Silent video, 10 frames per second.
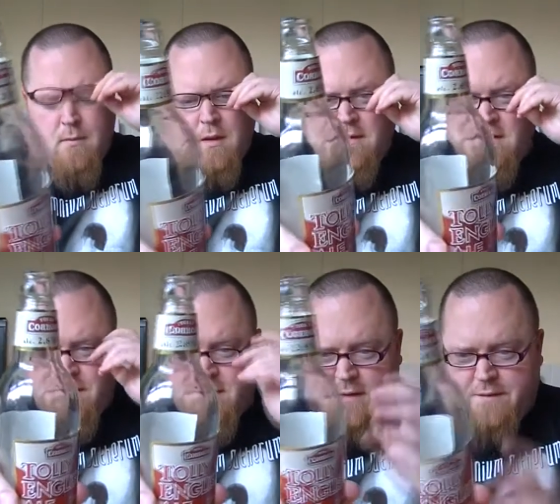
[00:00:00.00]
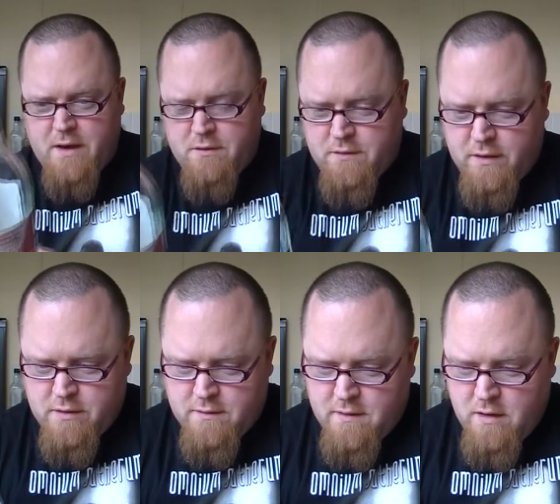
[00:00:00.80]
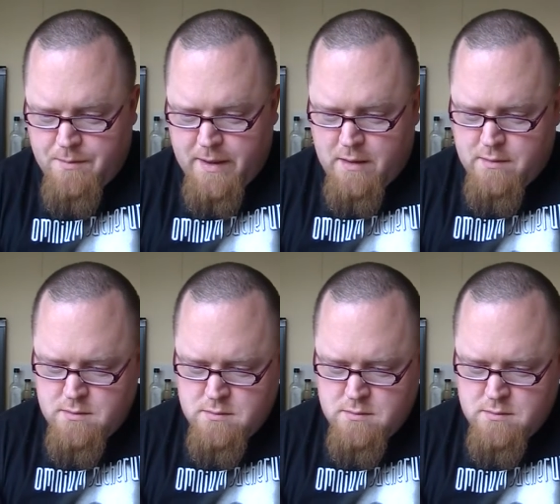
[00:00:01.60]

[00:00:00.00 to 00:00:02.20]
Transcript: Let's see if there's anything else on there I can tell you about.